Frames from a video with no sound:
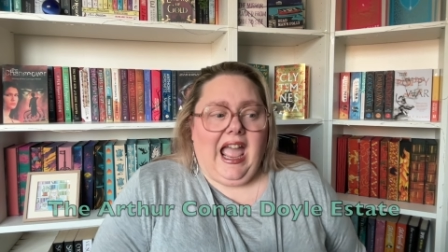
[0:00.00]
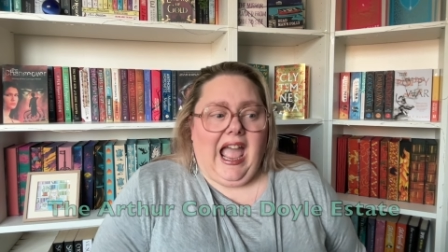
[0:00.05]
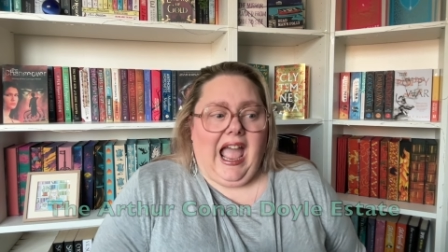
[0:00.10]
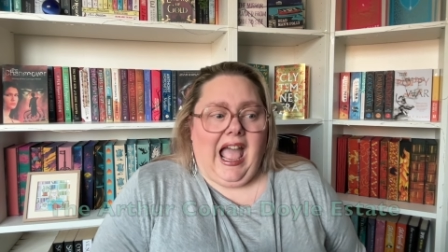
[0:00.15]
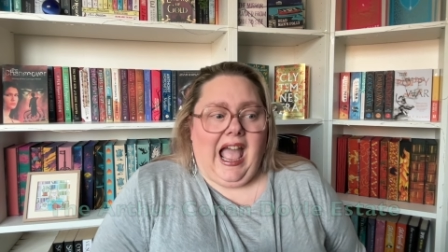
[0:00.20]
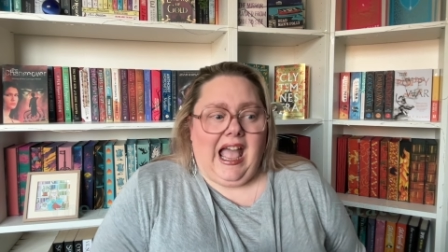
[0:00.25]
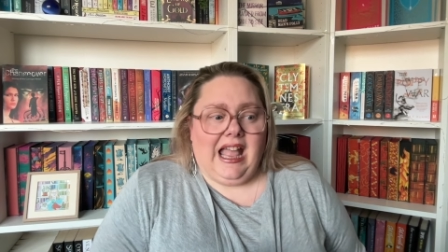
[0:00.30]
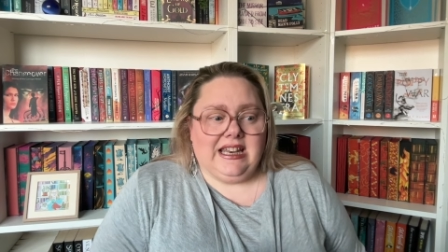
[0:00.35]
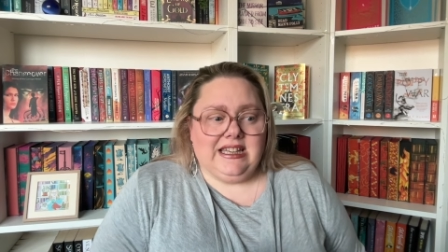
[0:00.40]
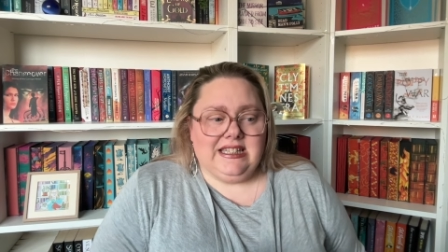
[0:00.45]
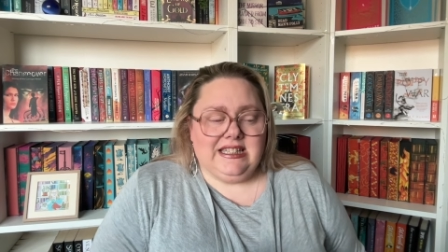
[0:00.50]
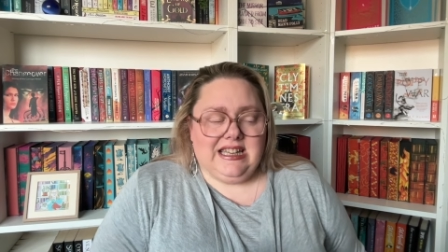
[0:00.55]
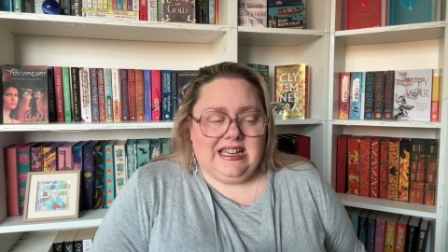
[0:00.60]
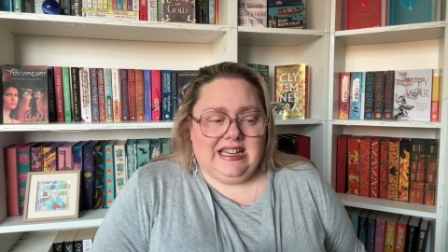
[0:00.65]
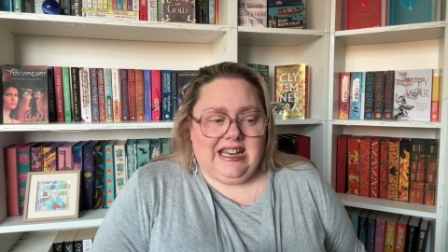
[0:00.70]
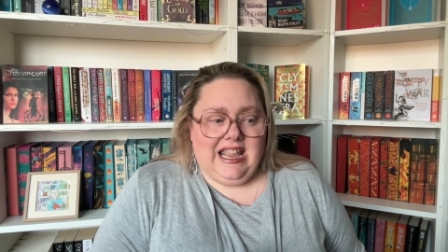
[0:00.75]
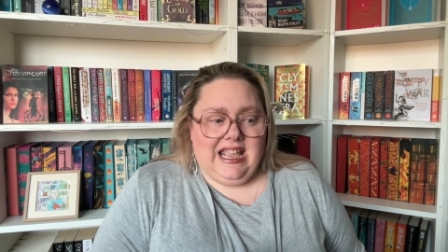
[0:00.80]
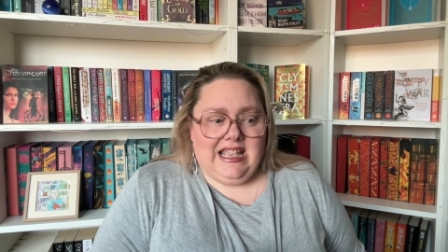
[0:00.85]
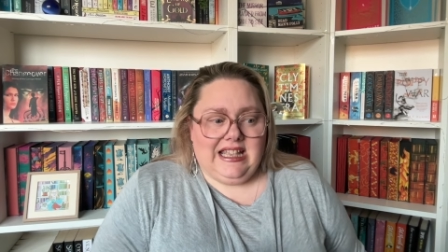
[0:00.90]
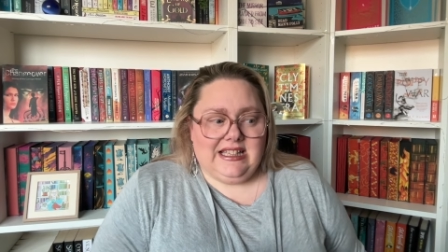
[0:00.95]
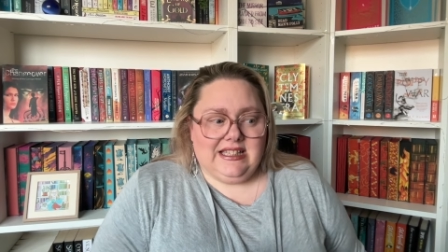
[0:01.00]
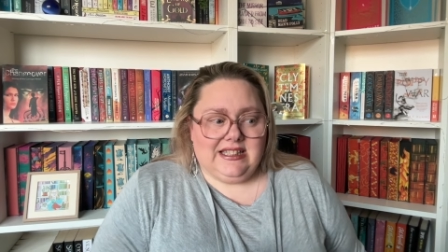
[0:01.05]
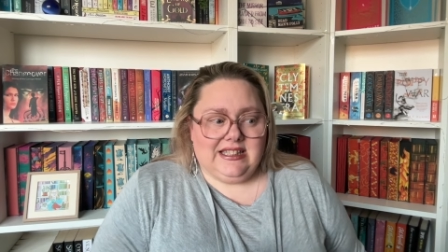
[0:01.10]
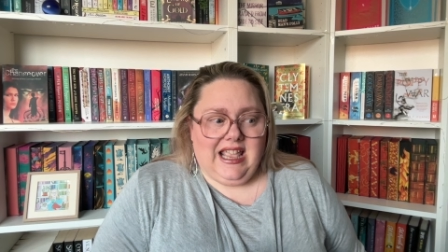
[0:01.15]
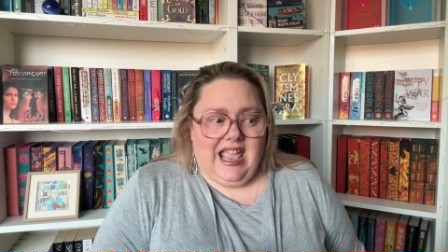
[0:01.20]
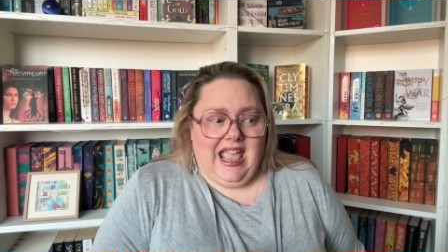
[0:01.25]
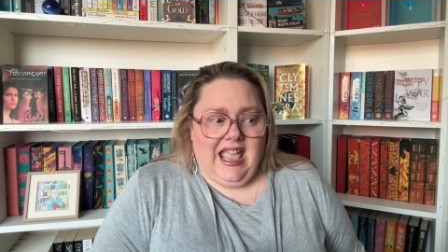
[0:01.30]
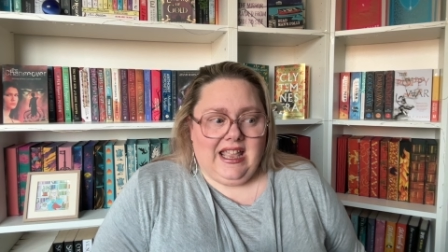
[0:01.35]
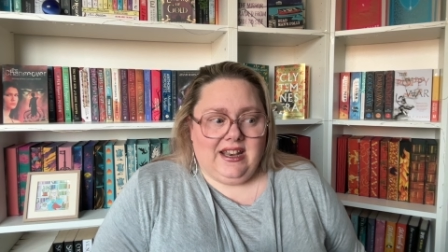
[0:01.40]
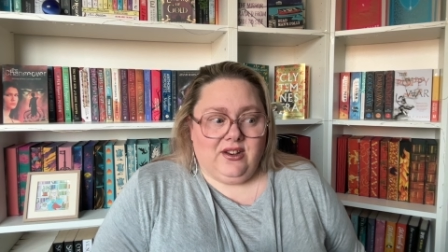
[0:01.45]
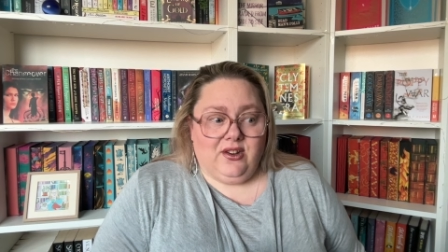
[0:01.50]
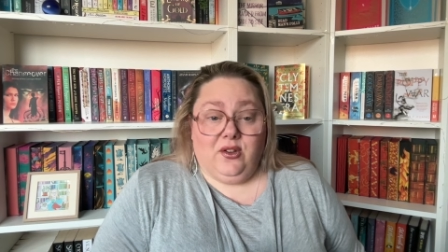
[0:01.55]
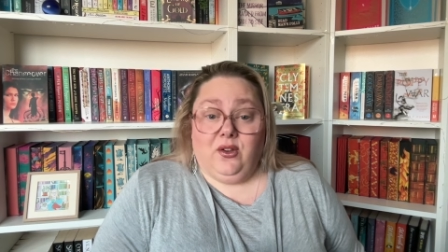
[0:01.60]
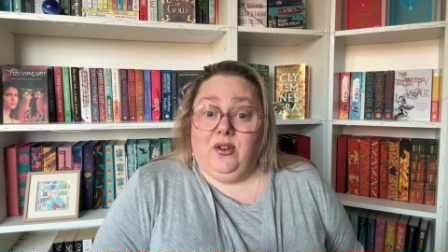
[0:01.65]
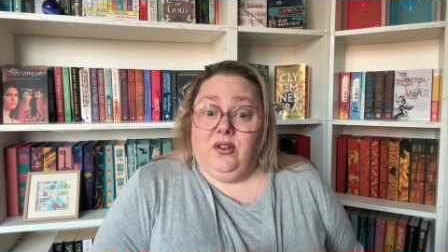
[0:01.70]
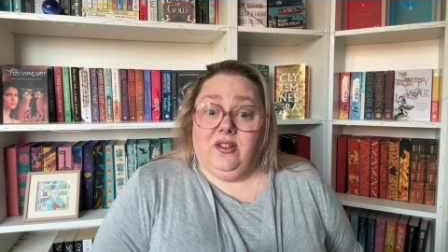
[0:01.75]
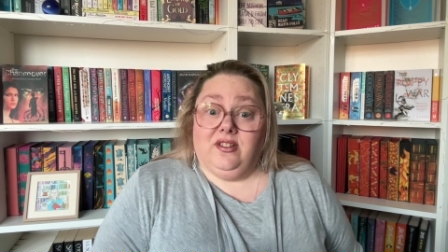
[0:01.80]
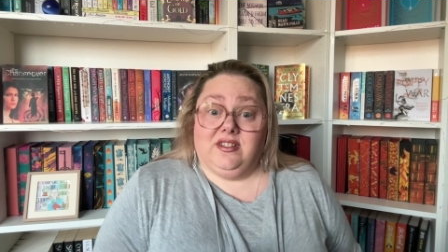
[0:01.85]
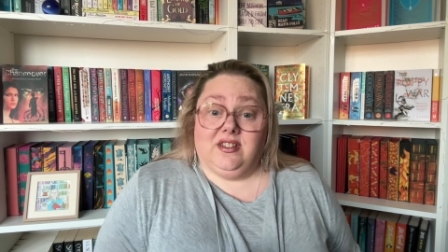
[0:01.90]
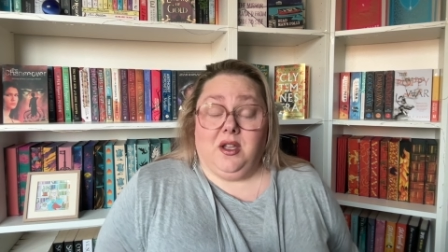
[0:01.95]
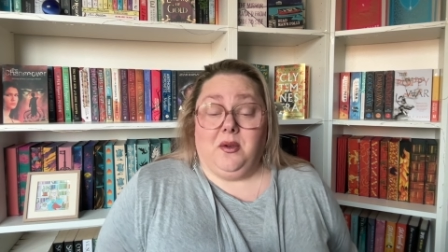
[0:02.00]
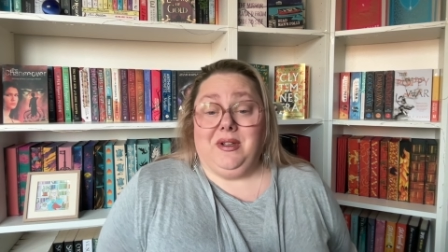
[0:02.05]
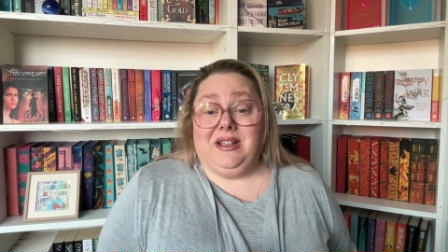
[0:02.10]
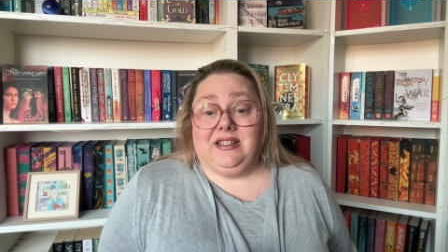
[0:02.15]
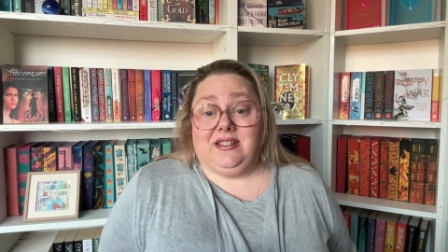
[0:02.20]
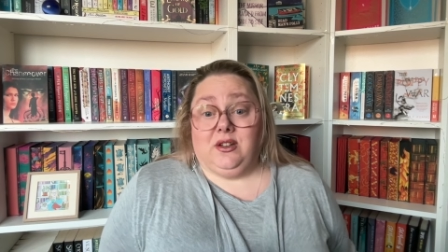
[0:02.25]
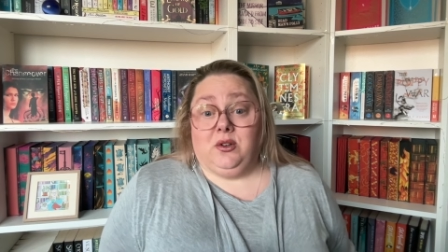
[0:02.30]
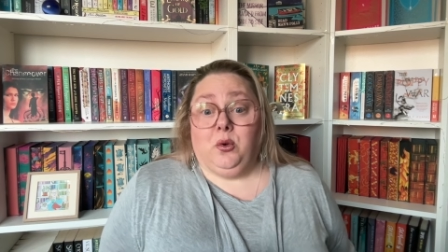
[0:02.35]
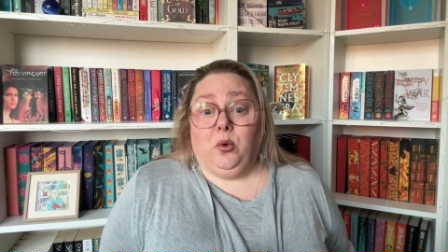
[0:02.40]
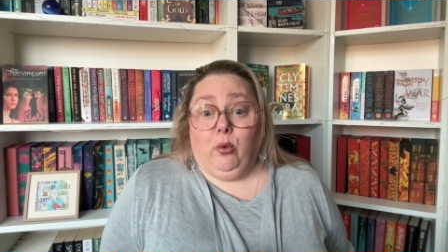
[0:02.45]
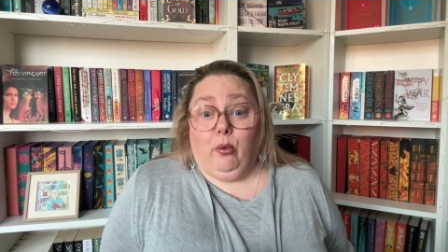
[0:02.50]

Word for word: and it is an so it's an